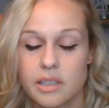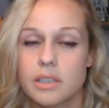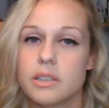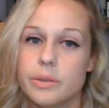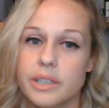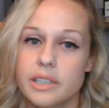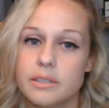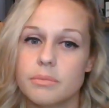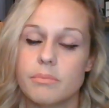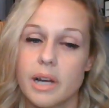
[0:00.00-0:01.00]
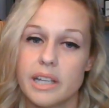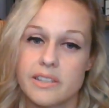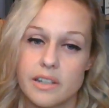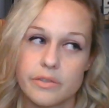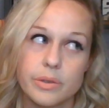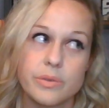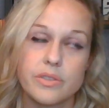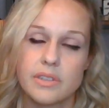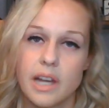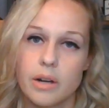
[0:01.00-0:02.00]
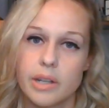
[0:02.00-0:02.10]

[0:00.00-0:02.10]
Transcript: including myself, who's now